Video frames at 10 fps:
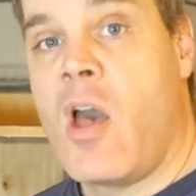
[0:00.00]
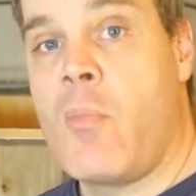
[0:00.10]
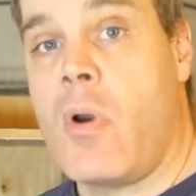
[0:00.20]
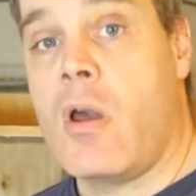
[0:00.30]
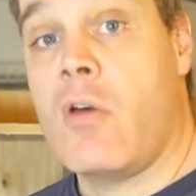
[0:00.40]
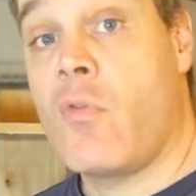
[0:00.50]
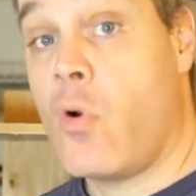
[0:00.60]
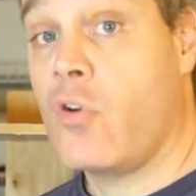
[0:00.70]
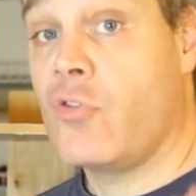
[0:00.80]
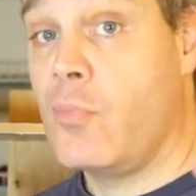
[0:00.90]
But of
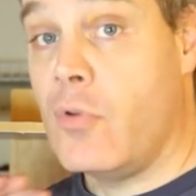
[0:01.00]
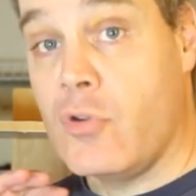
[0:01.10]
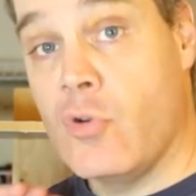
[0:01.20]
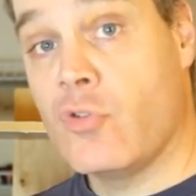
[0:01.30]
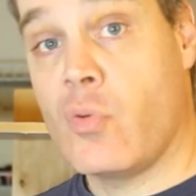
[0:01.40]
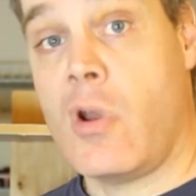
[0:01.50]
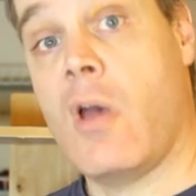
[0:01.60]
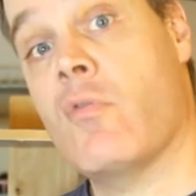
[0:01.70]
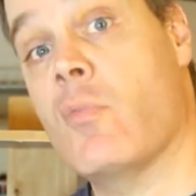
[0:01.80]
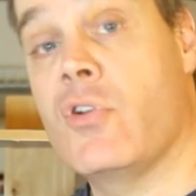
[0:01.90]
course, use
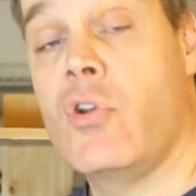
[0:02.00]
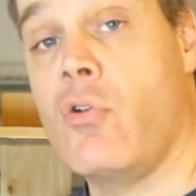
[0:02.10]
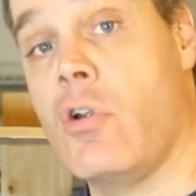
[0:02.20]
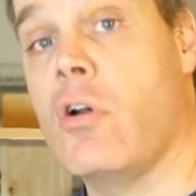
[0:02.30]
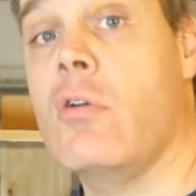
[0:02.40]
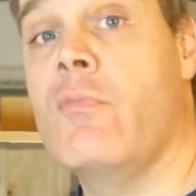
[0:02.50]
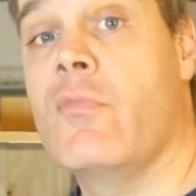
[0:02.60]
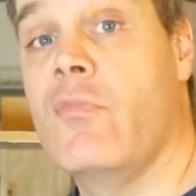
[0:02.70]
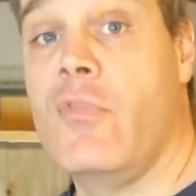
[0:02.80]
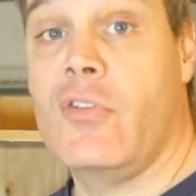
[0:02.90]
whatever material
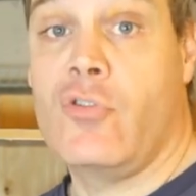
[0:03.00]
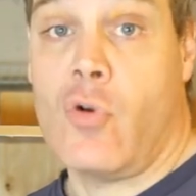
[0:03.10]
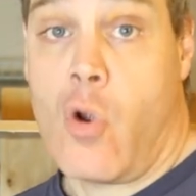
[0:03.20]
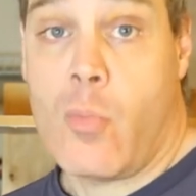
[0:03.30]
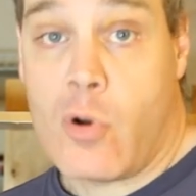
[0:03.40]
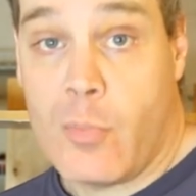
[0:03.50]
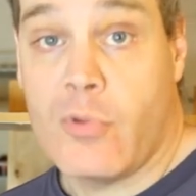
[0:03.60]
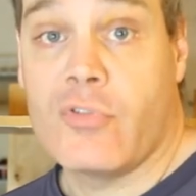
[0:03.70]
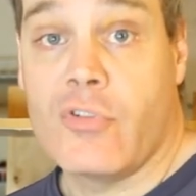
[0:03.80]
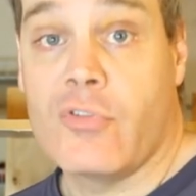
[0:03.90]
fits your own
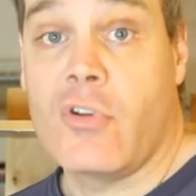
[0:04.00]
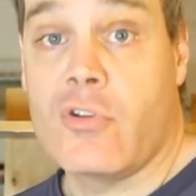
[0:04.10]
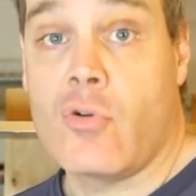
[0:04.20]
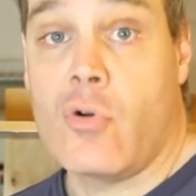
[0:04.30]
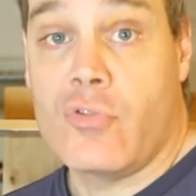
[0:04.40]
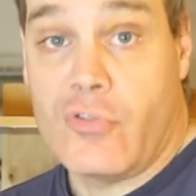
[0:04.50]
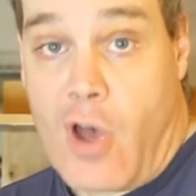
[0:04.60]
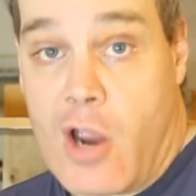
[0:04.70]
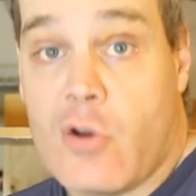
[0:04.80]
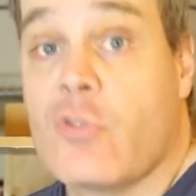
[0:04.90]
purposes and your own
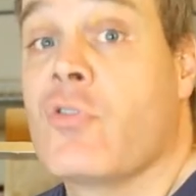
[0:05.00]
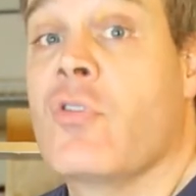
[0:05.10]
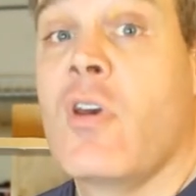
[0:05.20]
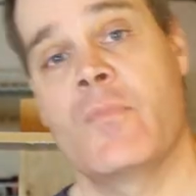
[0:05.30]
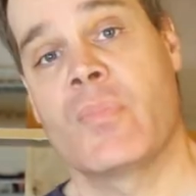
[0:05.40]
desires.